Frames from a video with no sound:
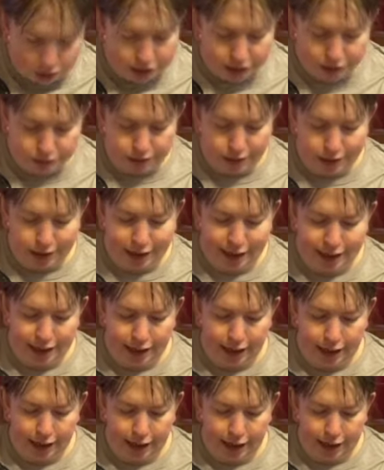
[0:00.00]
give away
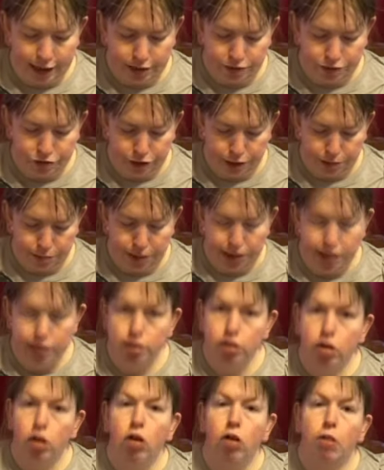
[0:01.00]
any freebies?
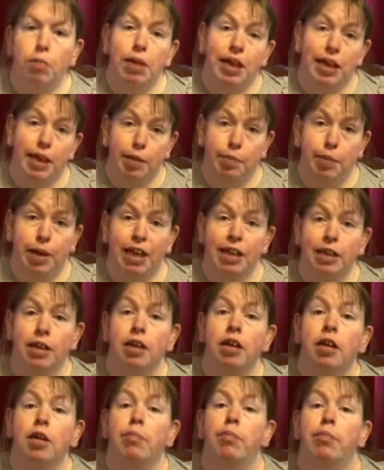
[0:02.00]
Not on my eBay,
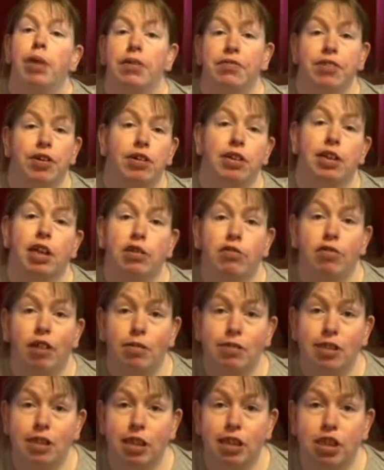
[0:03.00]
but if you're subscribed
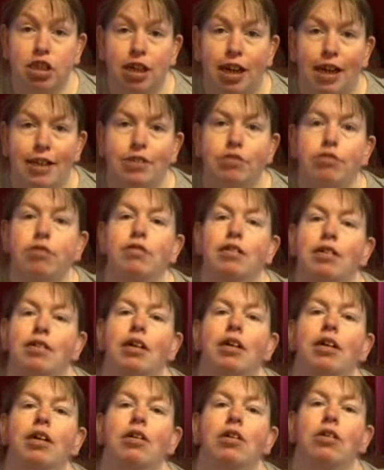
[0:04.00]
to this channel,
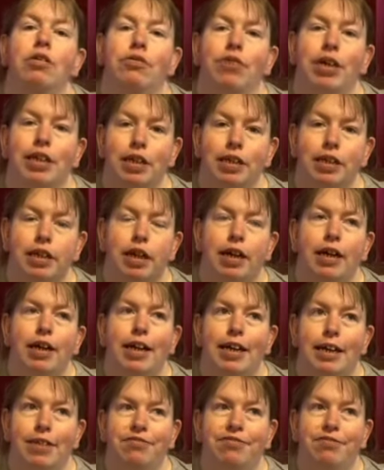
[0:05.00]
when I
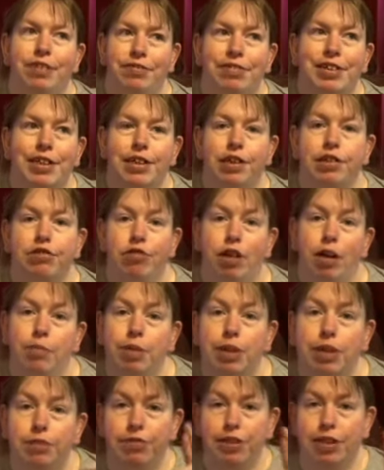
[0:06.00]
hit 50
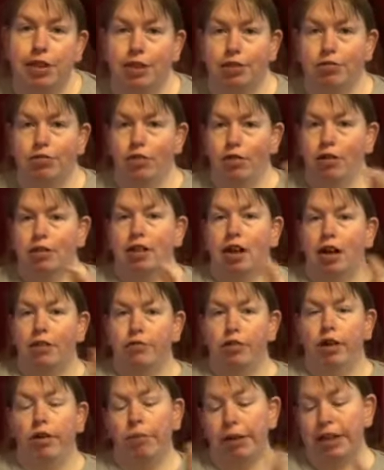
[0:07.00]
subscribers, fingers crossed, I
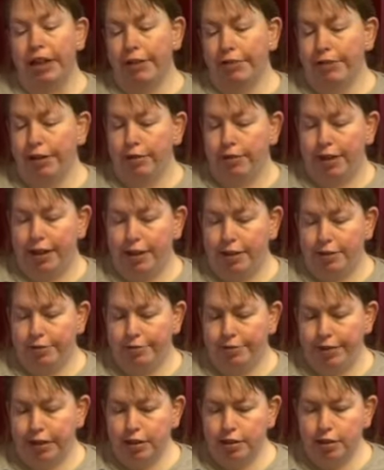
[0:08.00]
will be giving away
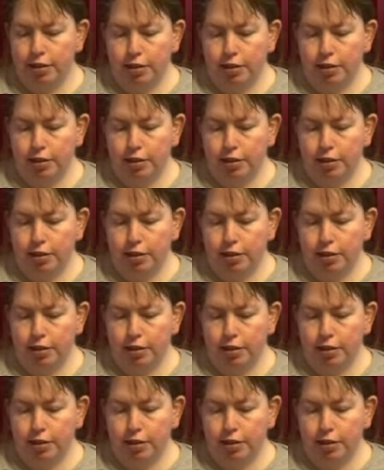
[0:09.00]
something.